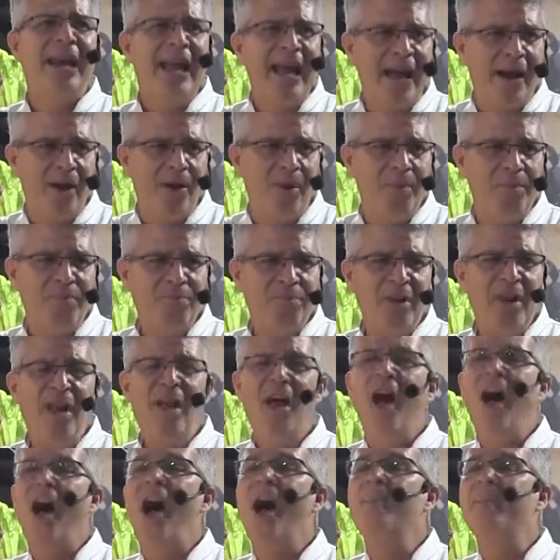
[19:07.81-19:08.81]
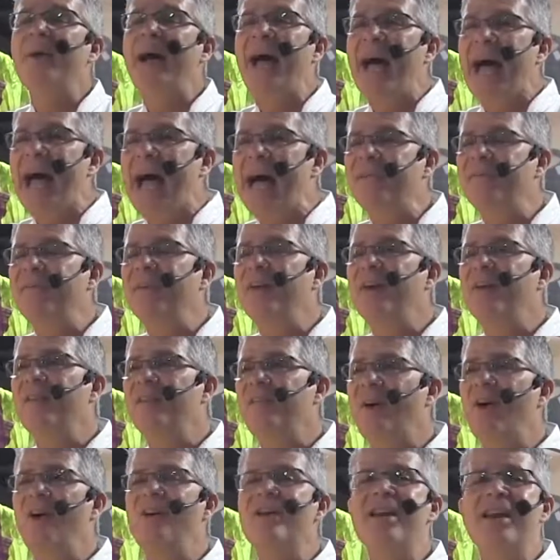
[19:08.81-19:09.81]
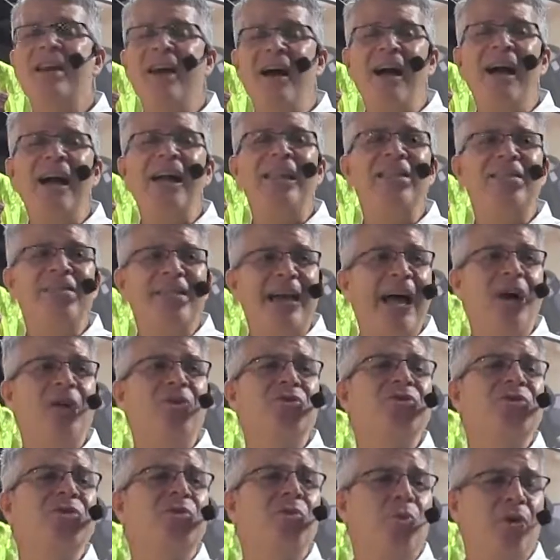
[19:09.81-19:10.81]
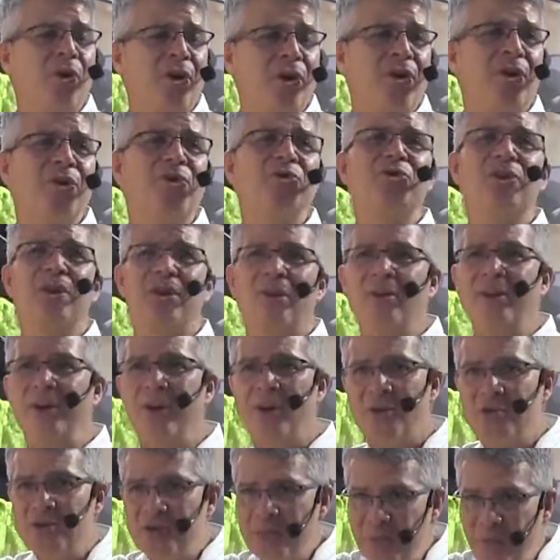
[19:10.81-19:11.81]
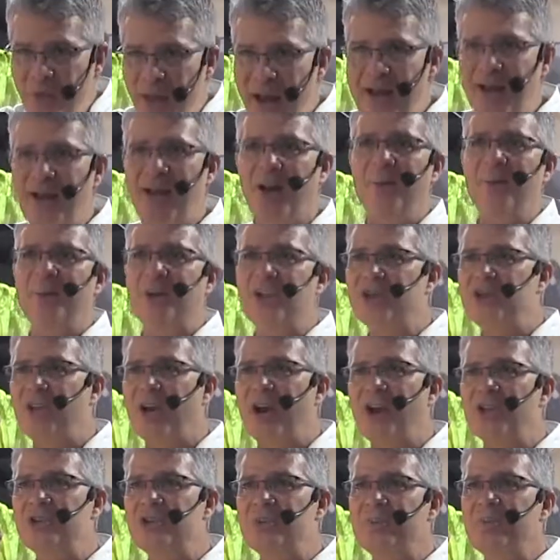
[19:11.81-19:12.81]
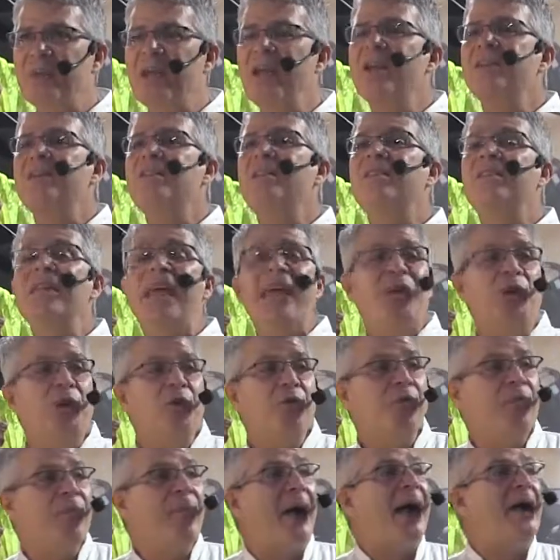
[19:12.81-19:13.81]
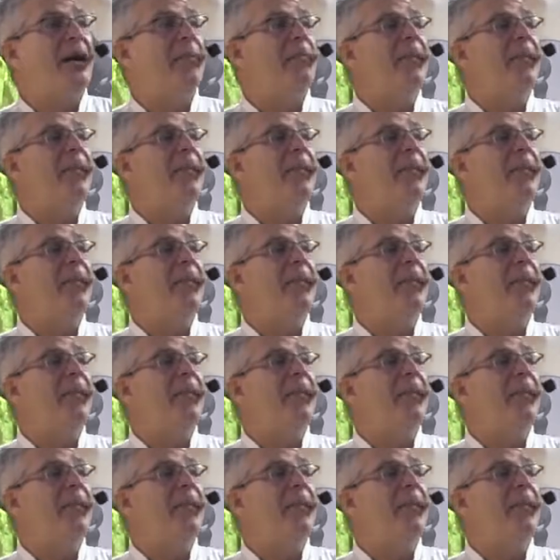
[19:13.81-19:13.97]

now, on behalf of our 9,000 workers, including our supply companies, guys, to thank you for buying